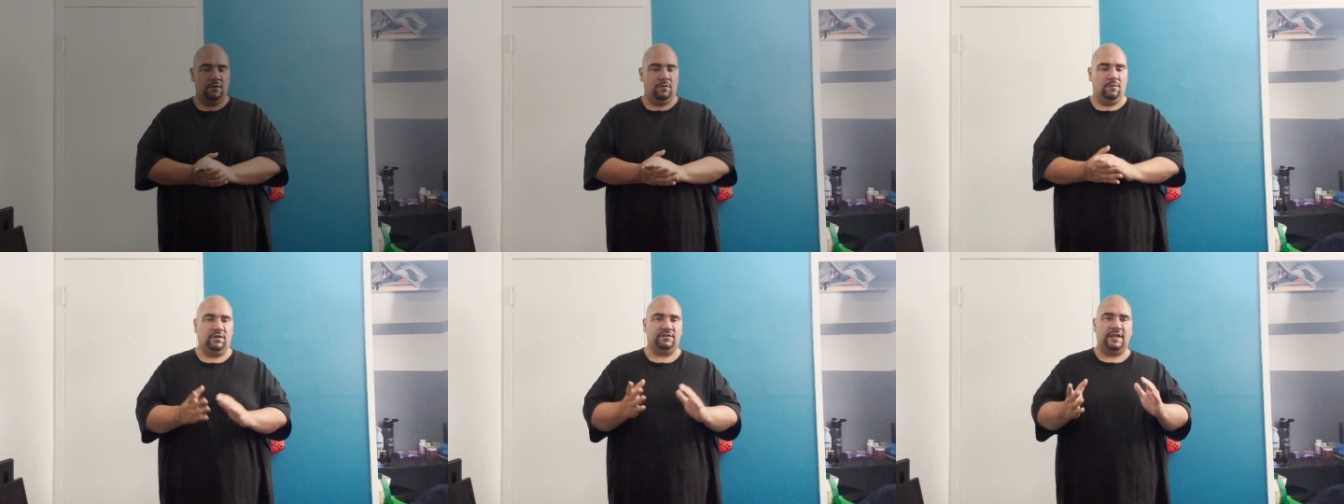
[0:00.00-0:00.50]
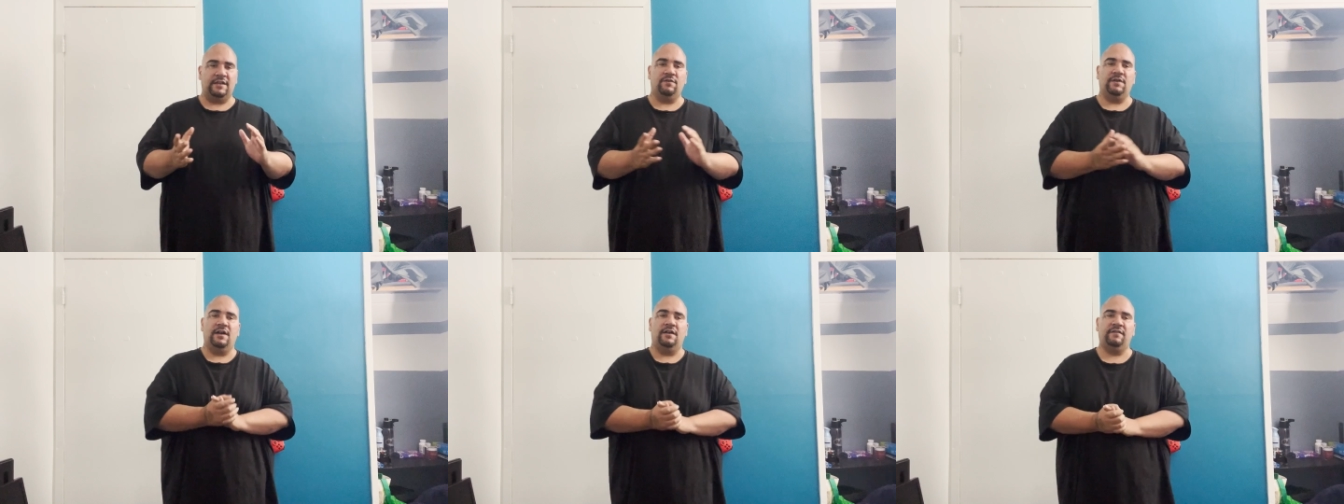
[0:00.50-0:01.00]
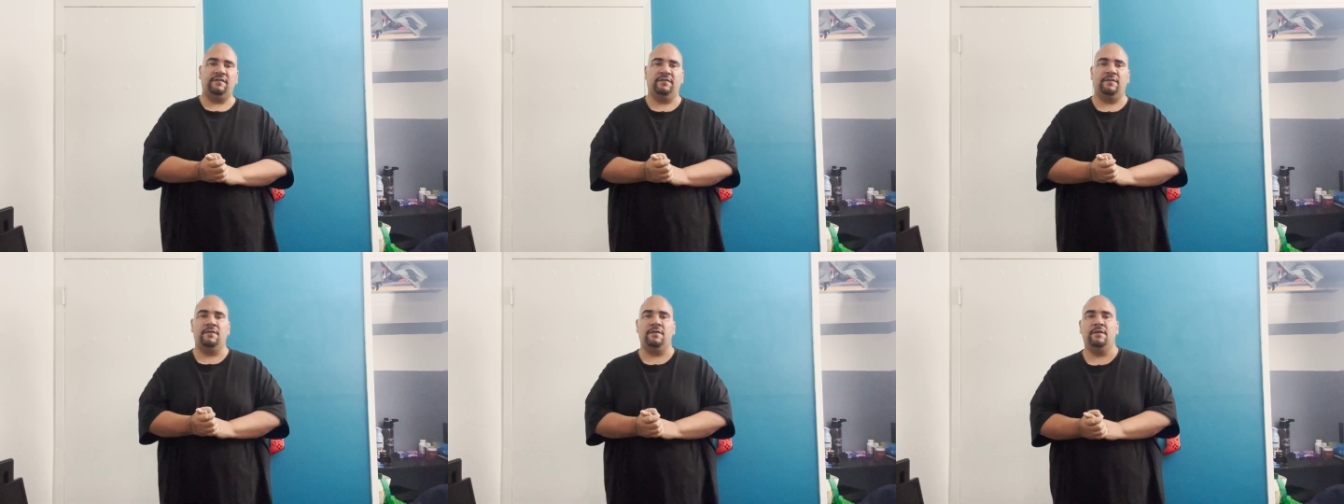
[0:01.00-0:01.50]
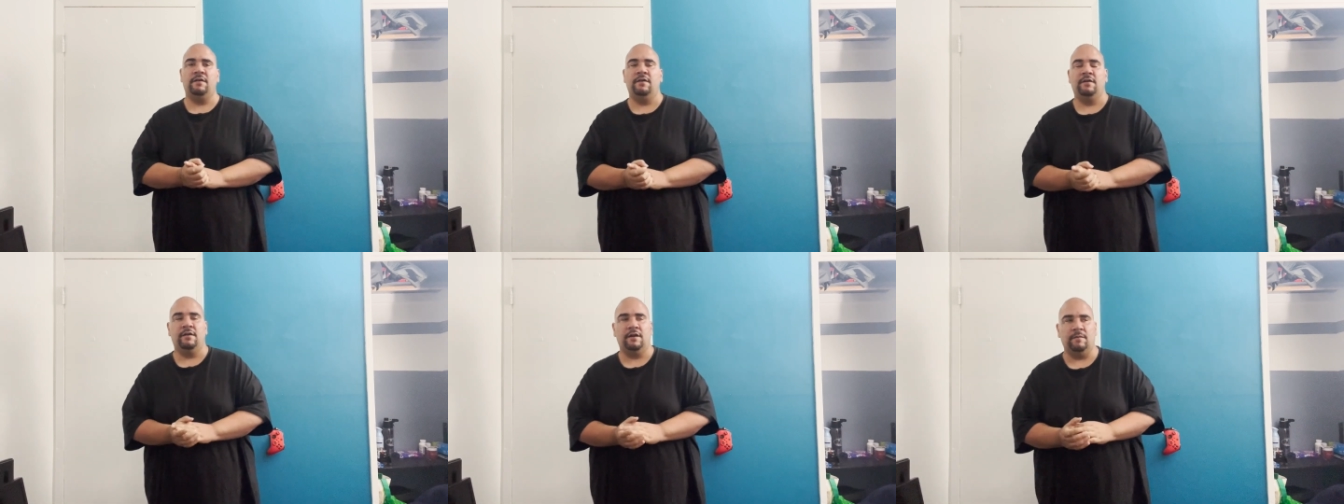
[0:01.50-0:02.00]
Well, thank you guys.
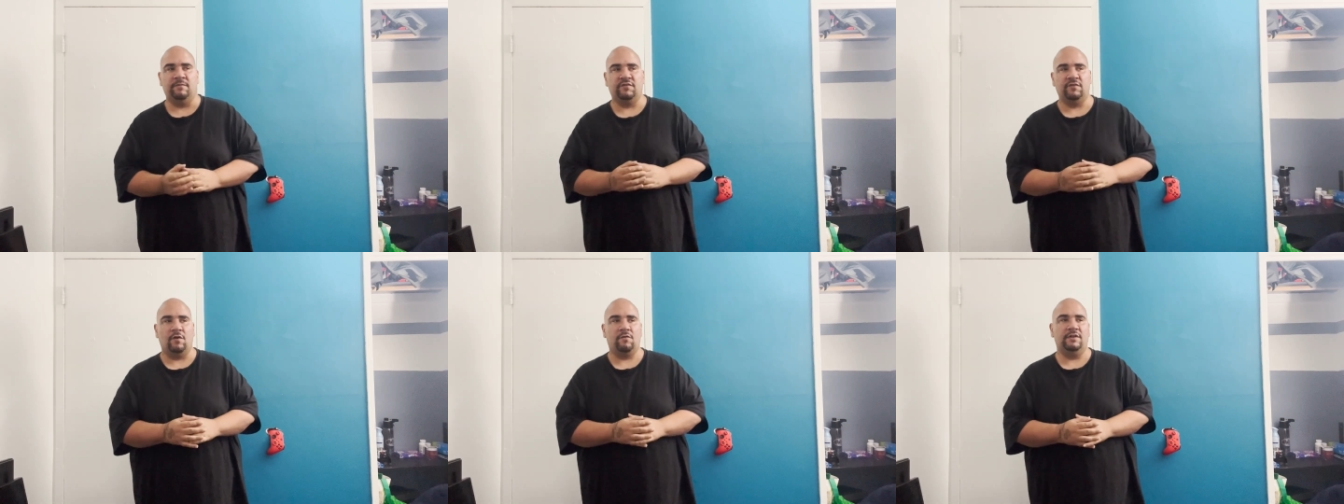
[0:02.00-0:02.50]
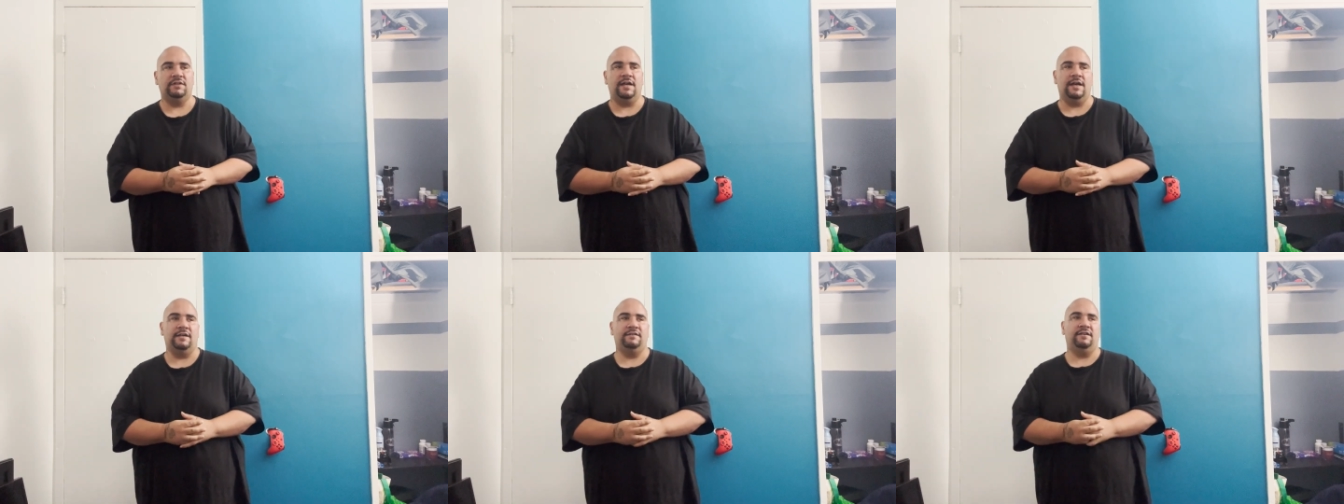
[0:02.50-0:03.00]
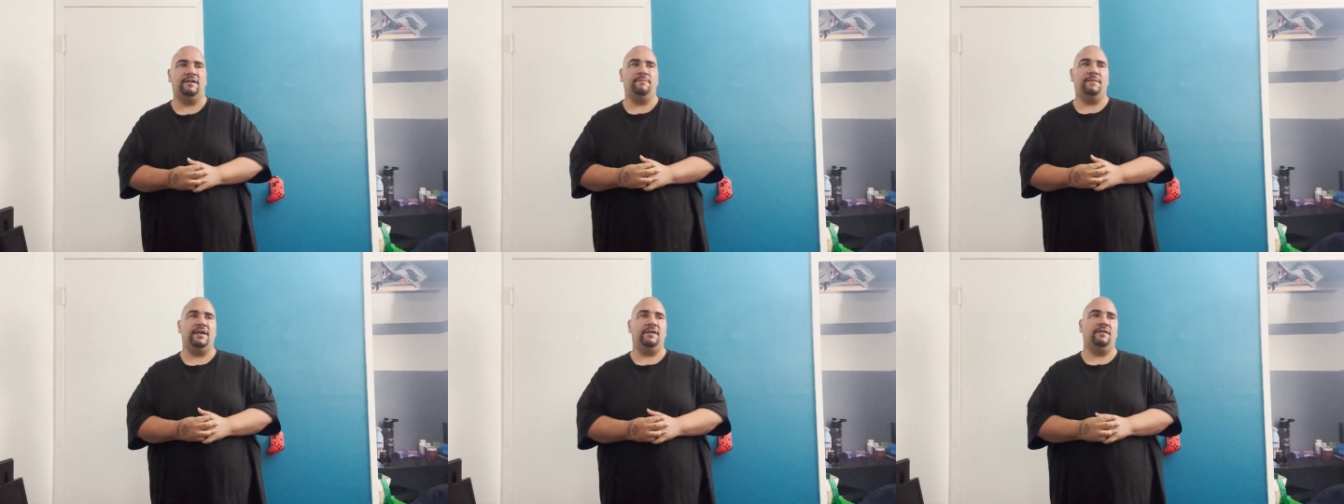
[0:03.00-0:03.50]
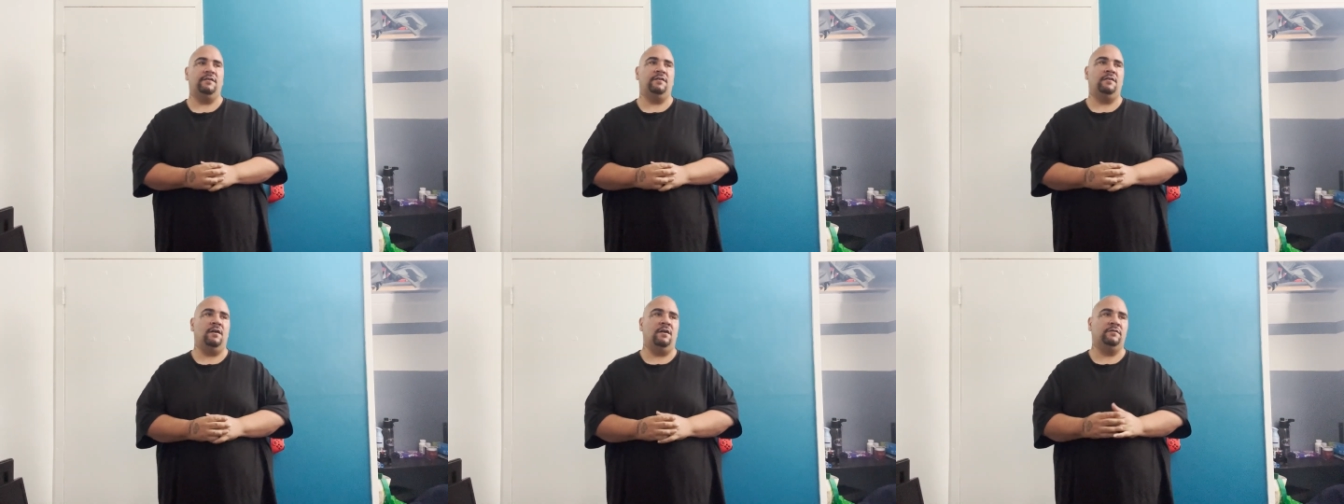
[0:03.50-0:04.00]
I'm sorry that I didn't make it
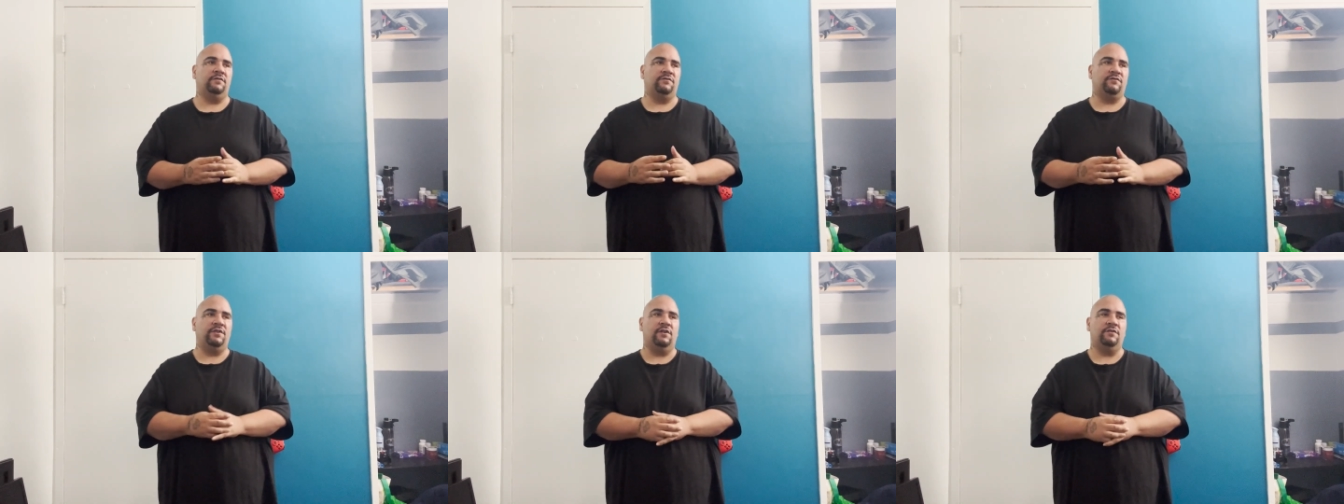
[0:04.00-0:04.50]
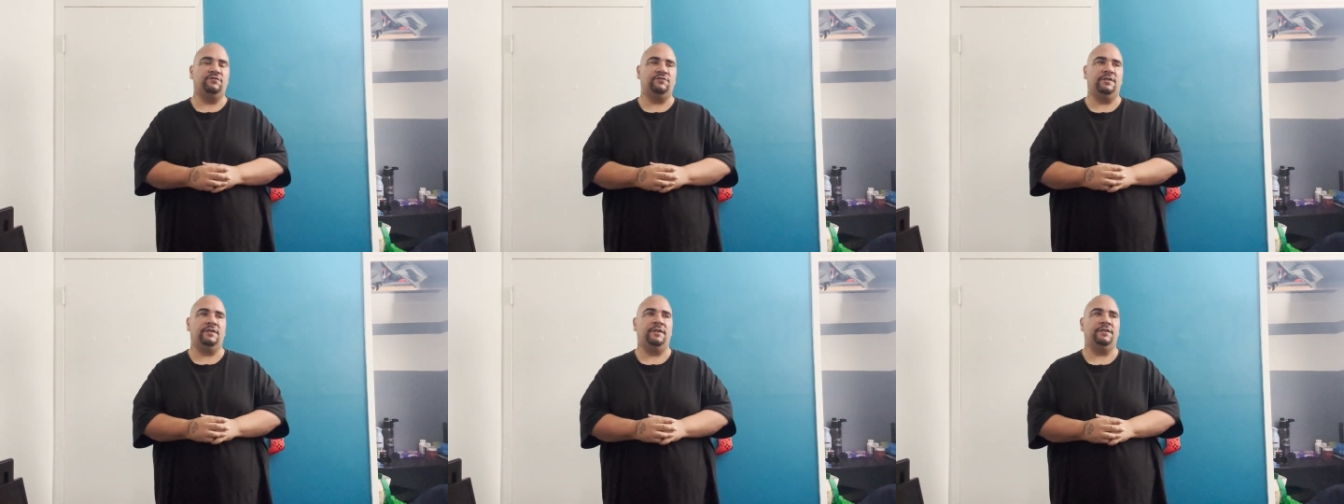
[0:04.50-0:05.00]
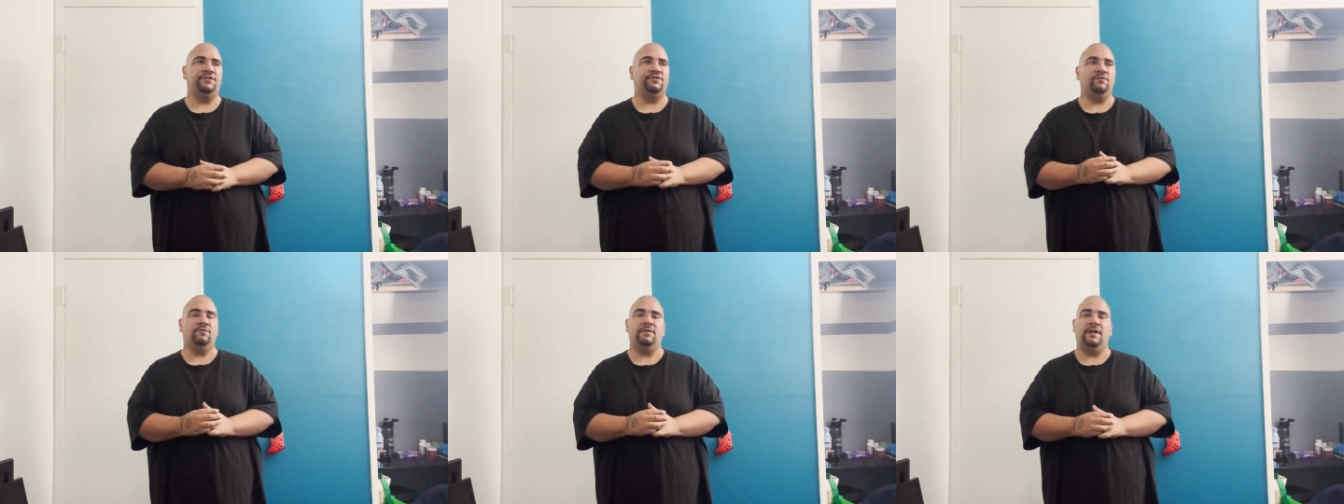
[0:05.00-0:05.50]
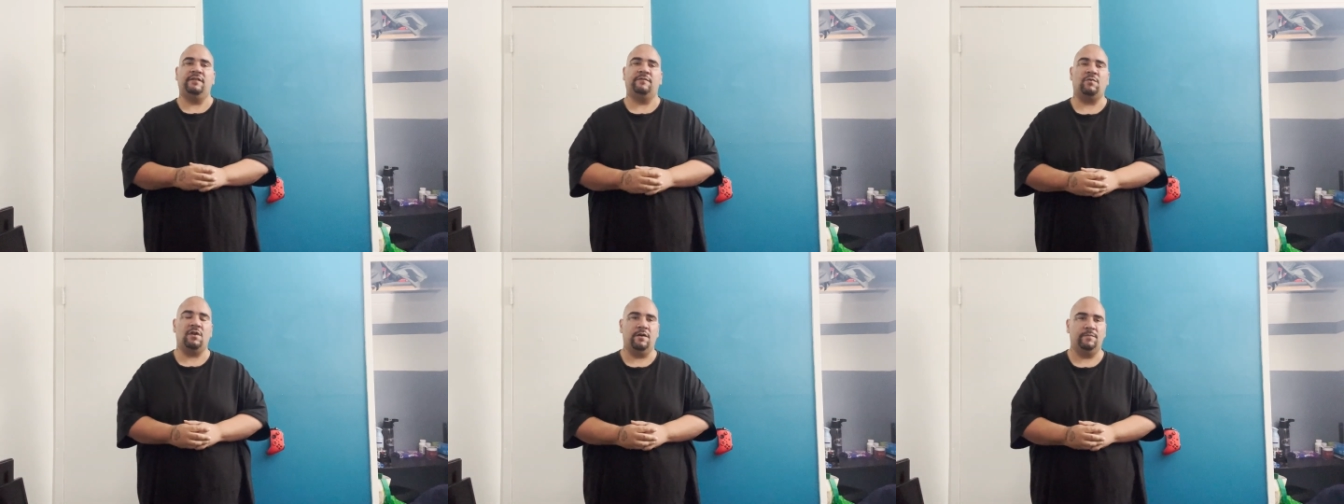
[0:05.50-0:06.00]
under 300 in June as
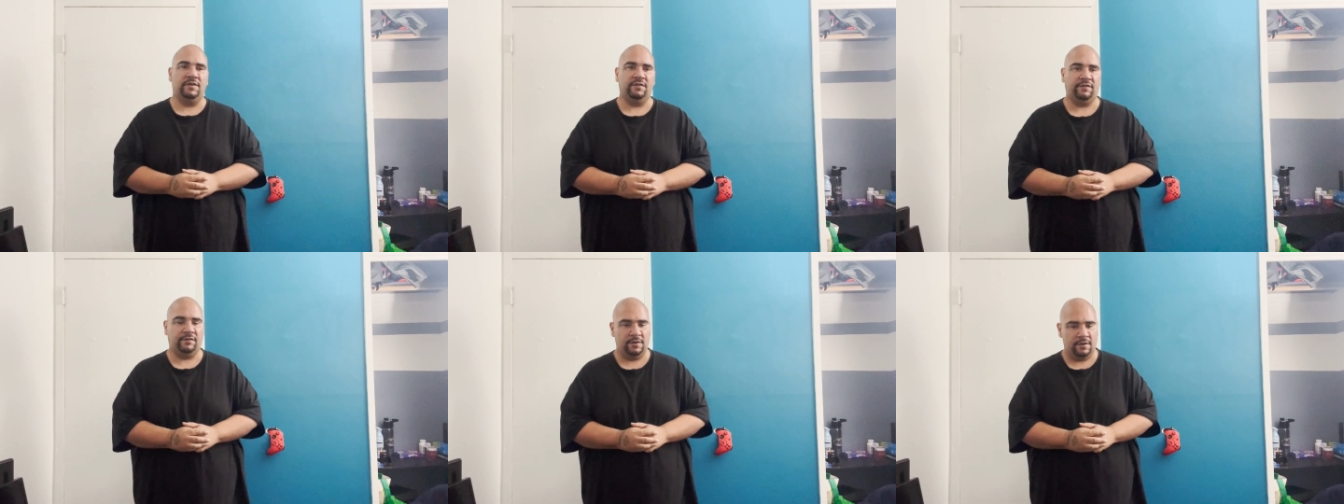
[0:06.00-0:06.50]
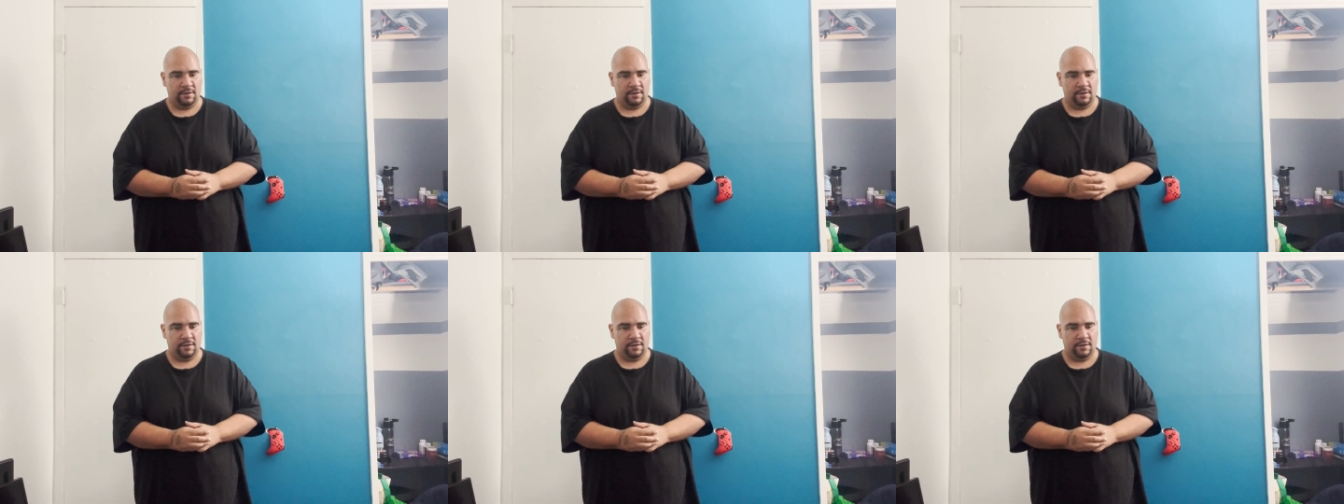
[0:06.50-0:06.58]
promised.